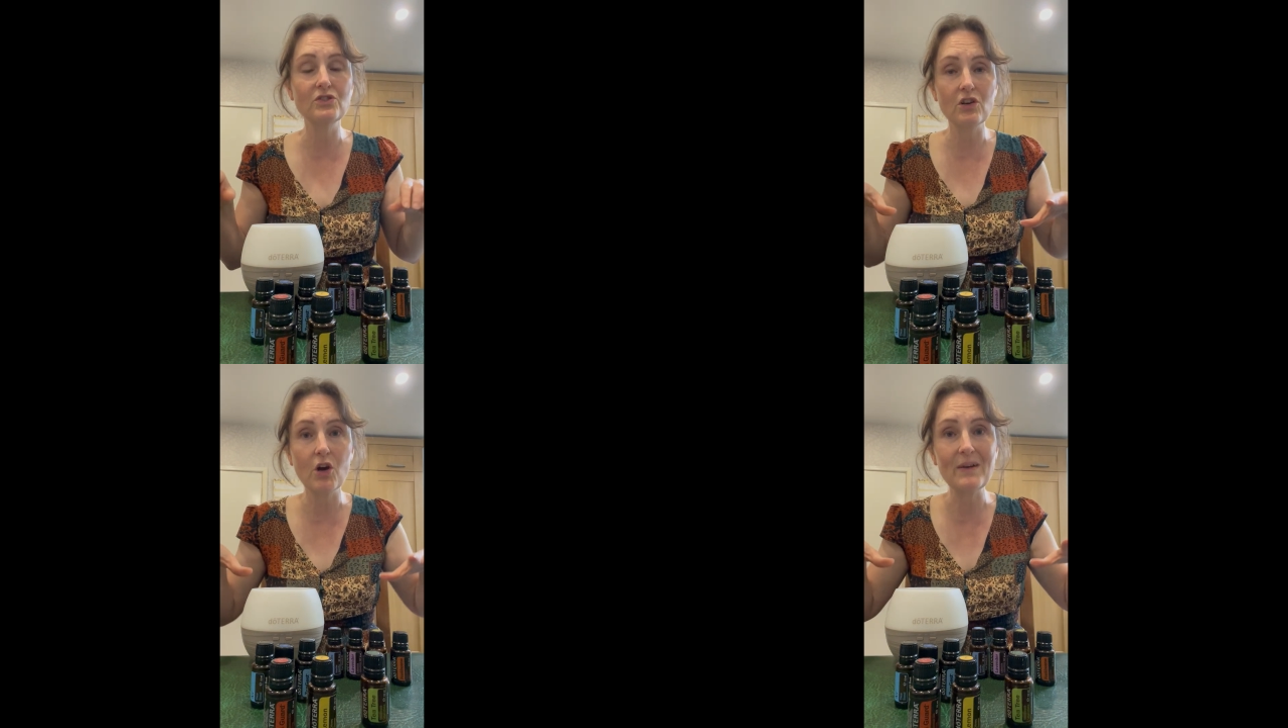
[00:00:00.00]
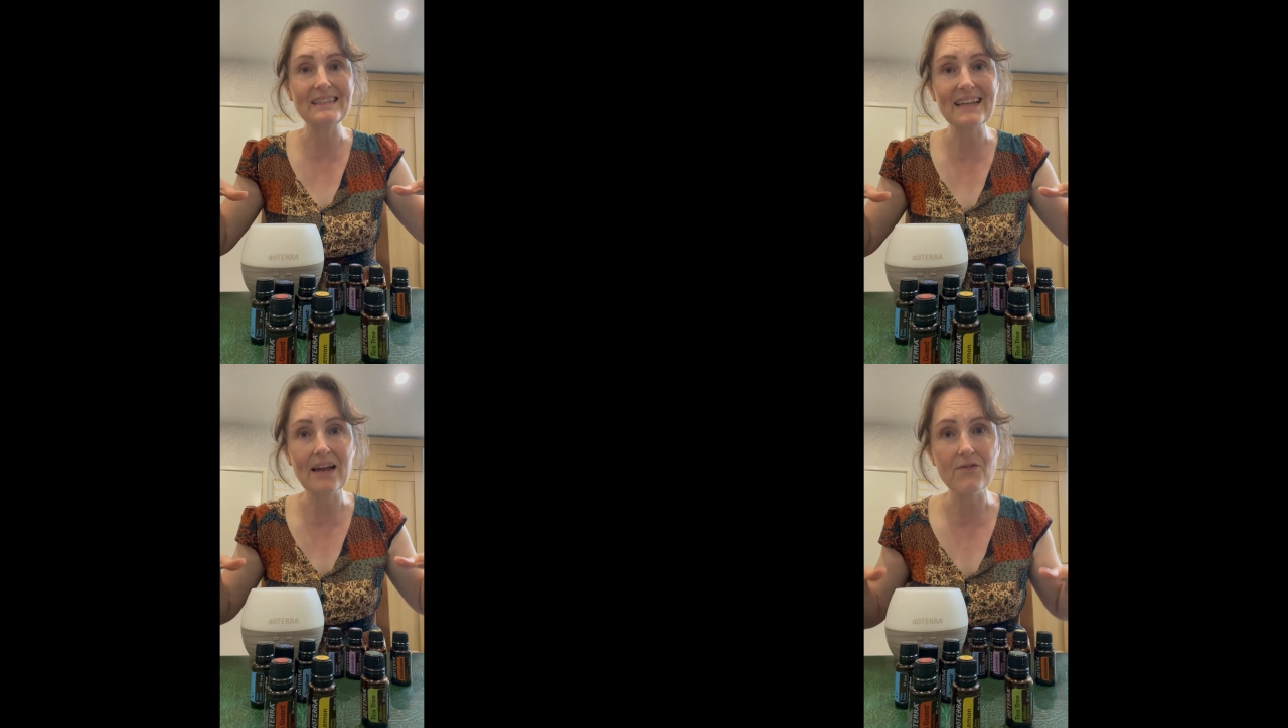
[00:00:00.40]
are going
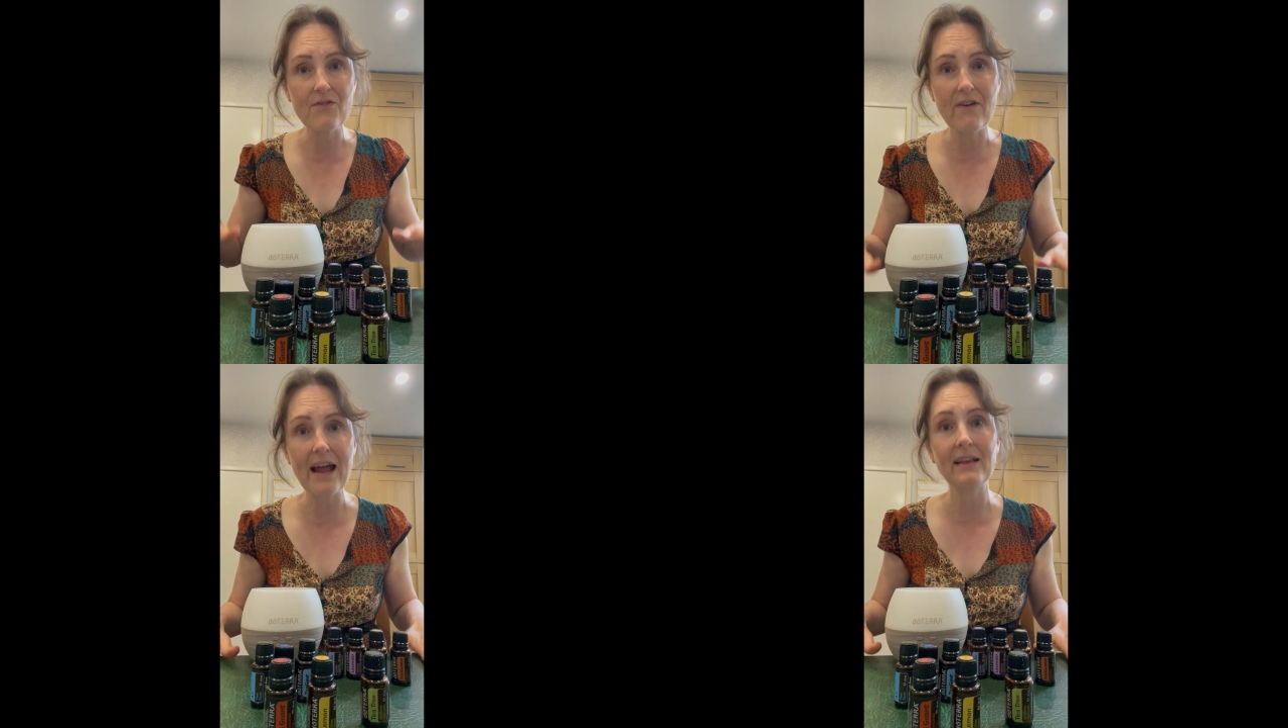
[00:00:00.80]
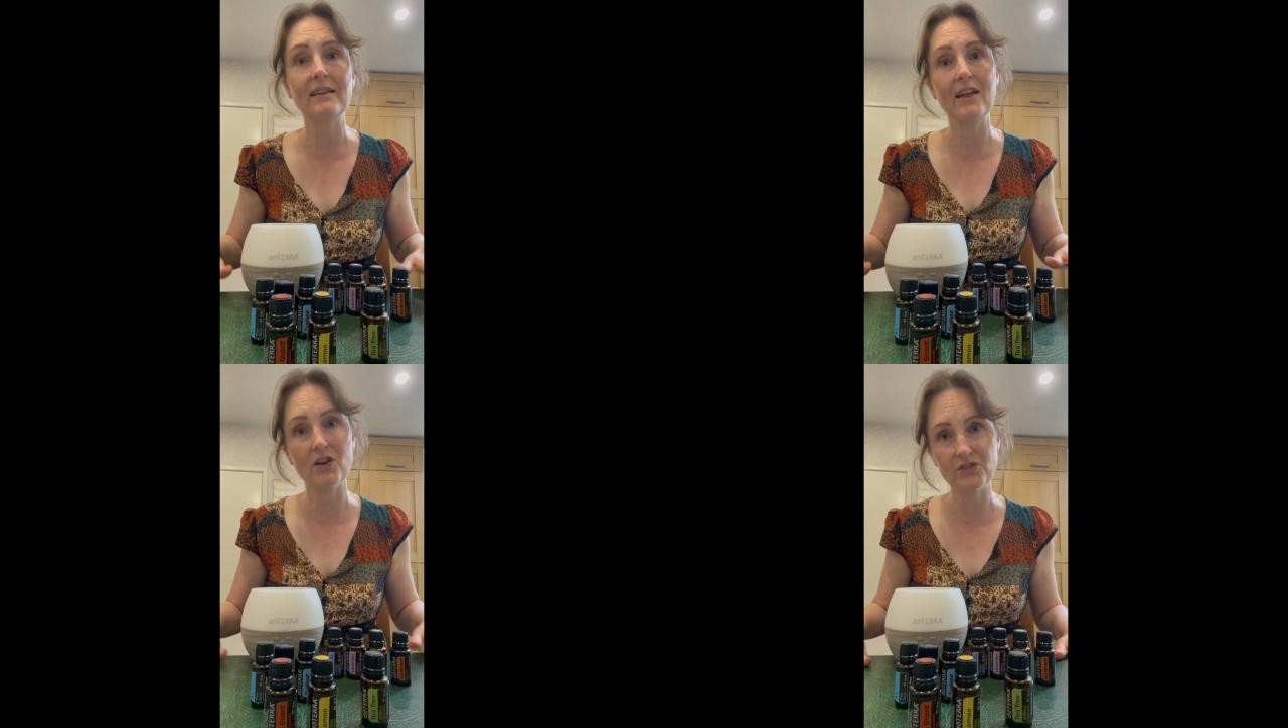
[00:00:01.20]

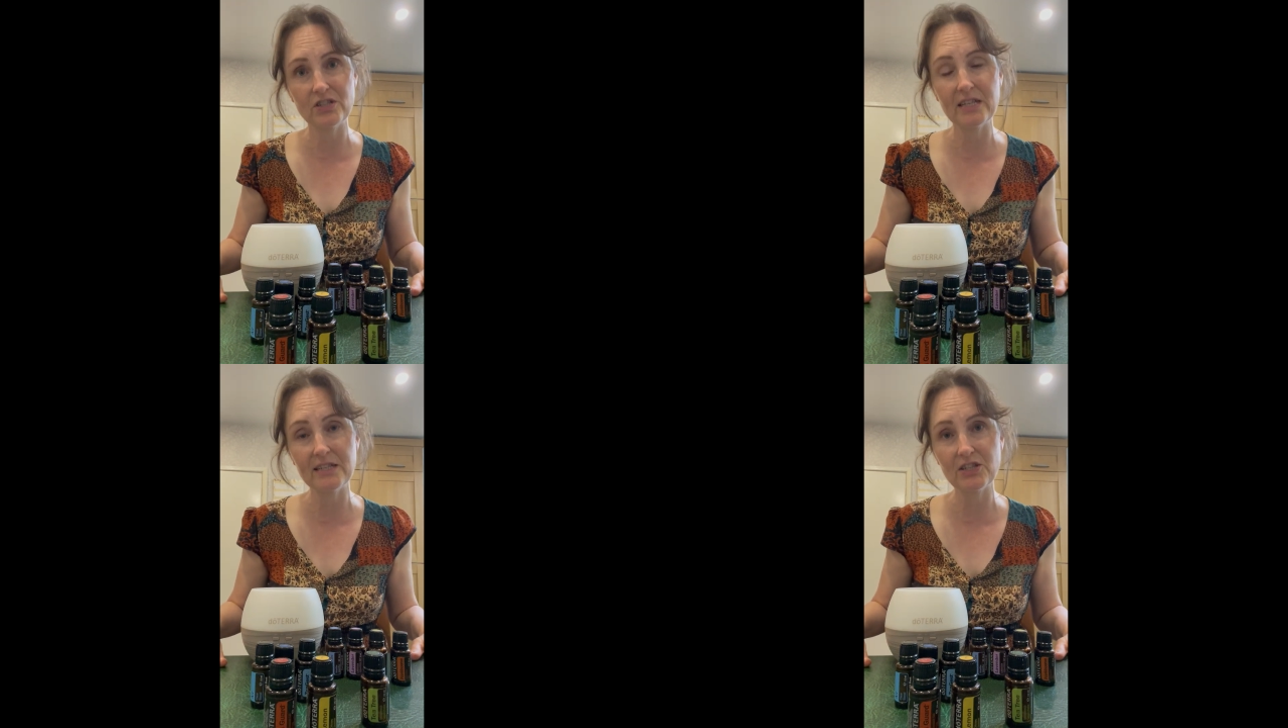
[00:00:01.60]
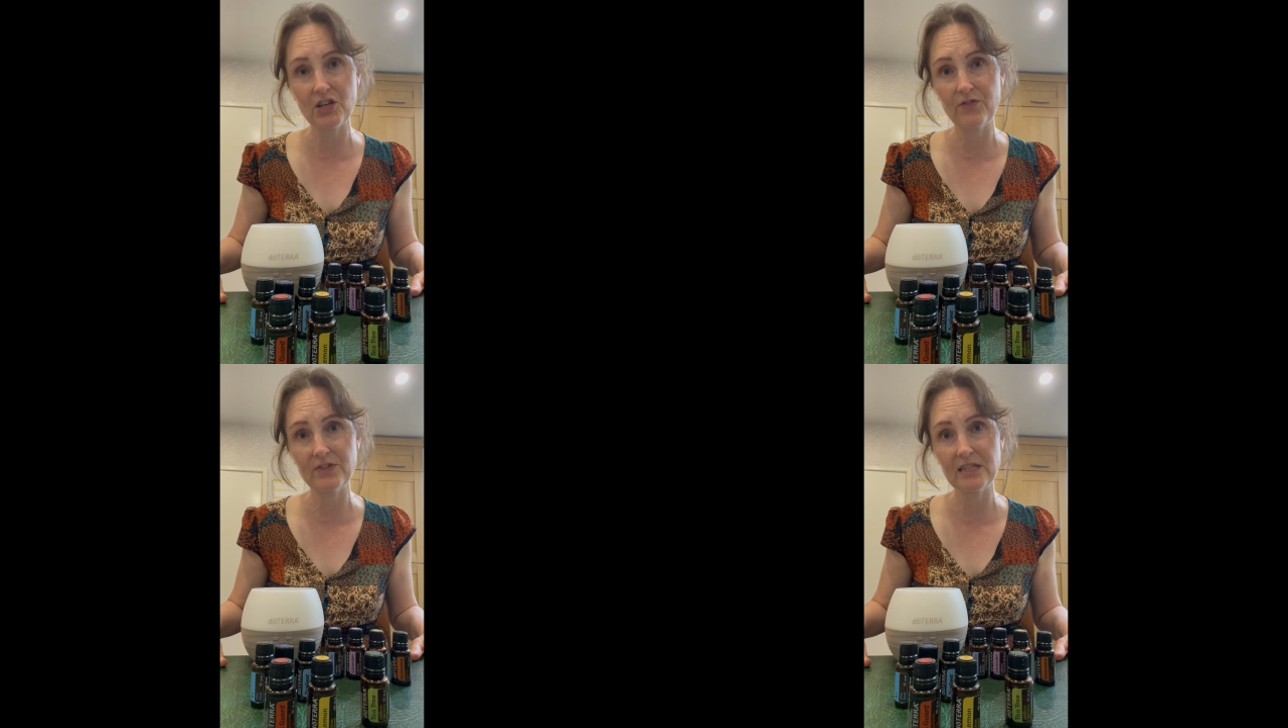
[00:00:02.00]
directly onto these
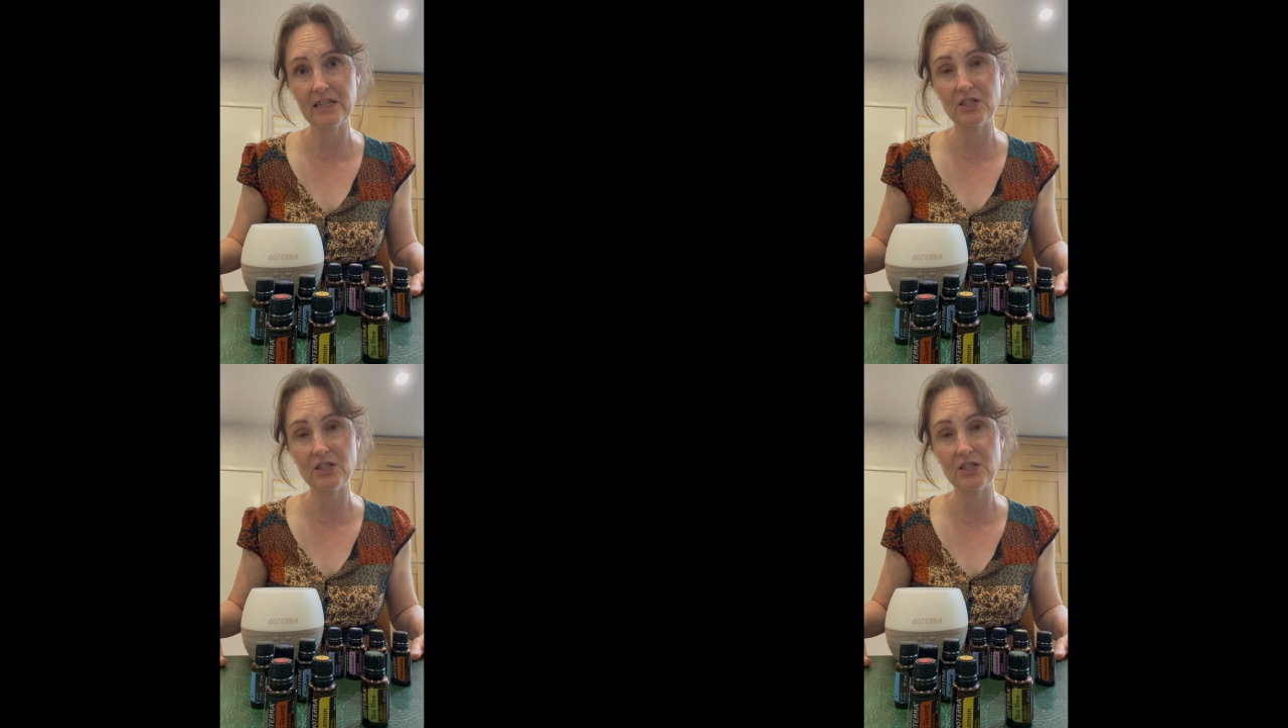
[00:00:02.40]
surfaces.